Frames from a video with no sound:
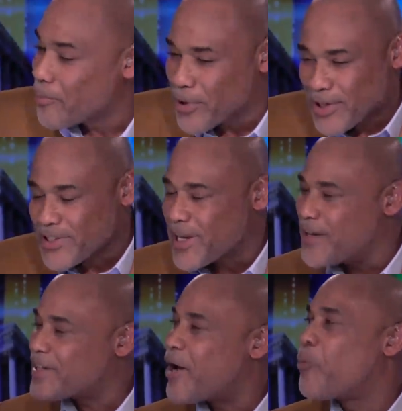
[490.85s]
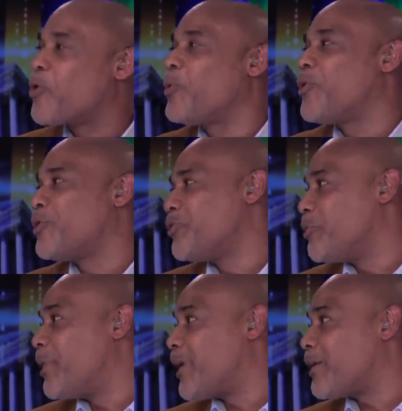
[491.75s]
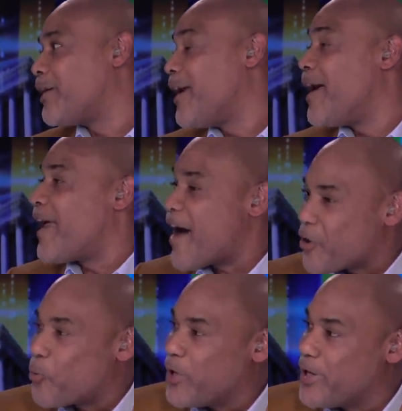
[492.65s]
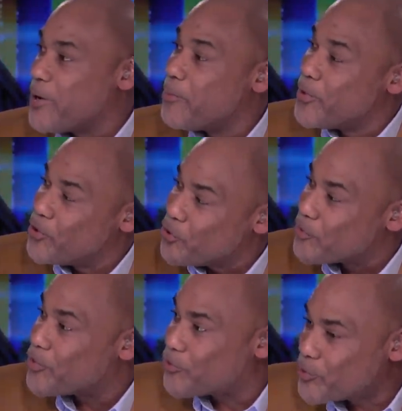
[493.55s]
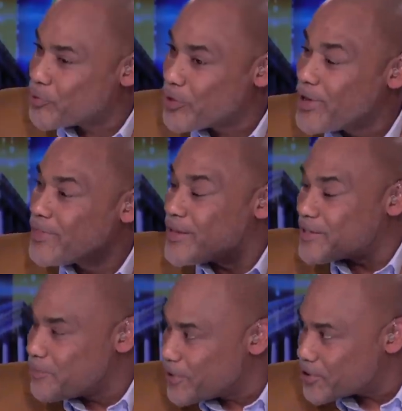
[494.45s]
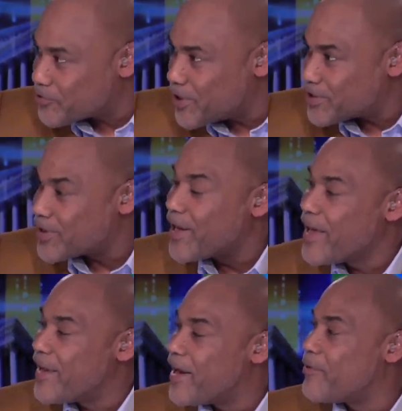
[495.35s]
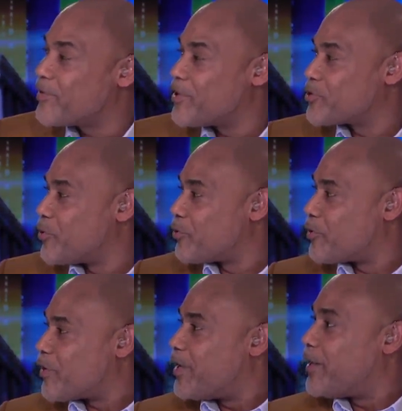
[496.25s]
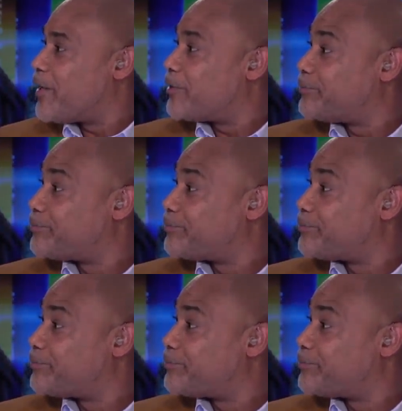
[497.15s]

But at the same time, what are we going to do about it? And how do we maneuver through this administration and everything that's going on right now?